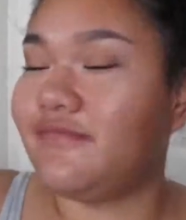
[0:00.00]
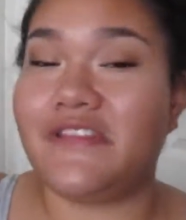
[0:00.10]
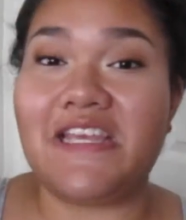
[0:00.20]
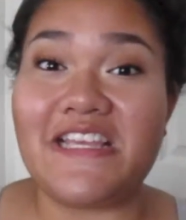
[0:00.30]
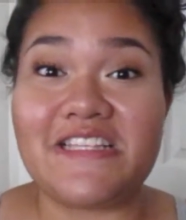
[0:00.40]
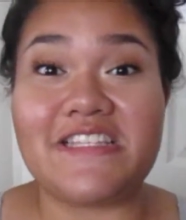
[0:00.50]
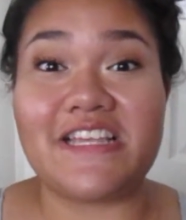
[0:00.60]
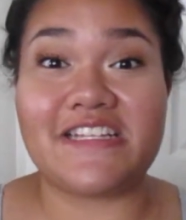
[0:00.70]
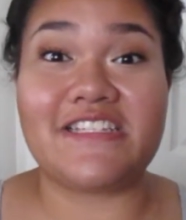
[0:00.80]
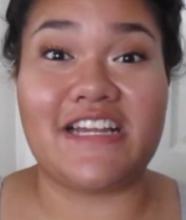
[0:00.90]
this
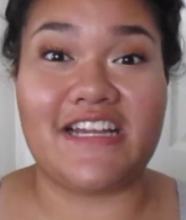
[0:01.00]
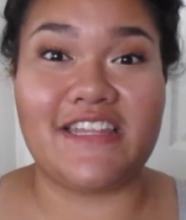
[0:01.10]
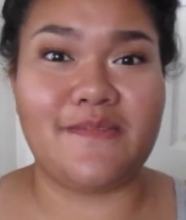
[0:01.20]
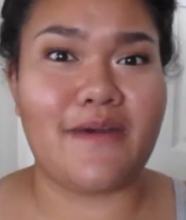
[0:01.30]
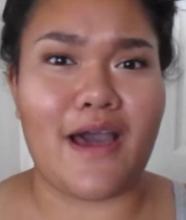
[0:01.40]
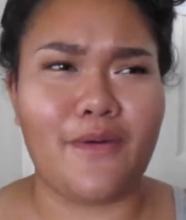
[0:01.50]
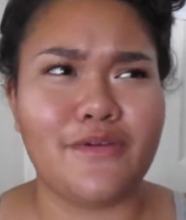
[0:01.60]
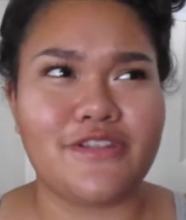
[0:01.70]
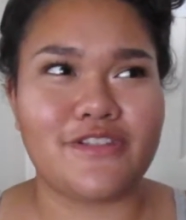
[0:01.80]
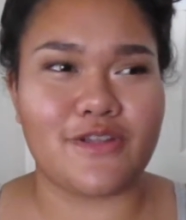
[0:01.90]
next item, I
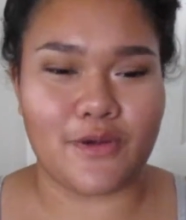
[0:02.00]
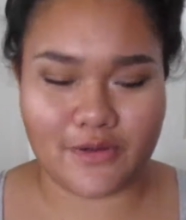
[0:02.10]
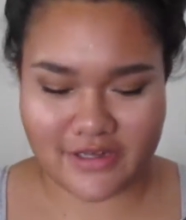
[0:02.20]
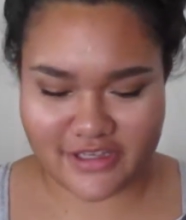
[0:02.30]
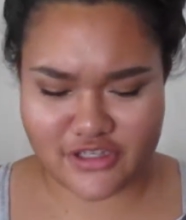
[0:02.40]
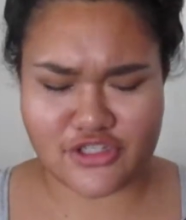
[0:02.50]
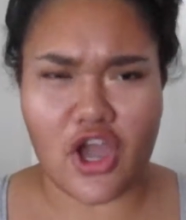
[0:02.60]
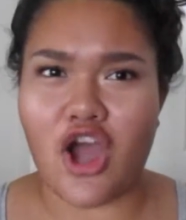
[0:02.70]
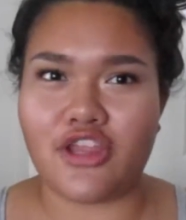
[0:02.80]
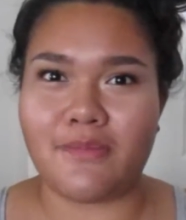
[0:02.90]
was so like
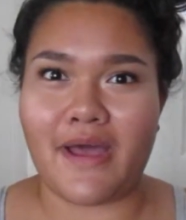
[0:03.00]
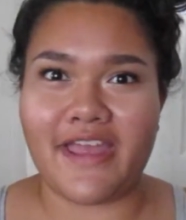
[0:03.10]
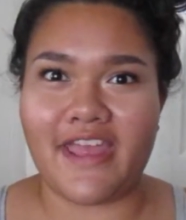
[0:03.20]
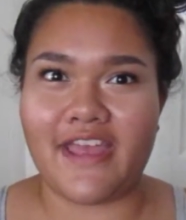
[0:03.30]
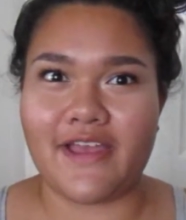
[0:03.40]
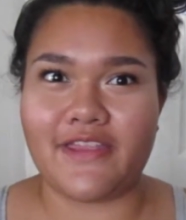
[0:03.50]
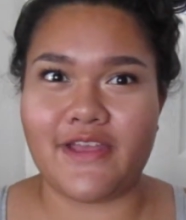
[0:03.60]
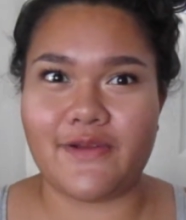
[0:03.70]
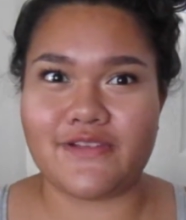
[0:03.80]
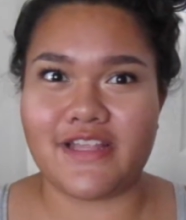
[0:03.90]
shocked by it, and
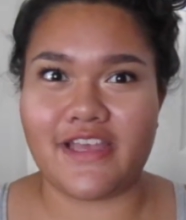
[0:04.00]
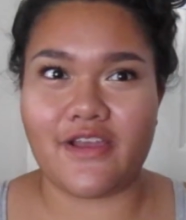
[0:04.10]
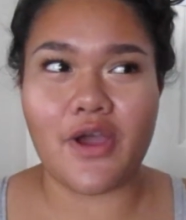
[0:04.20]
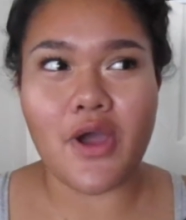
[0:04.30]
I was like,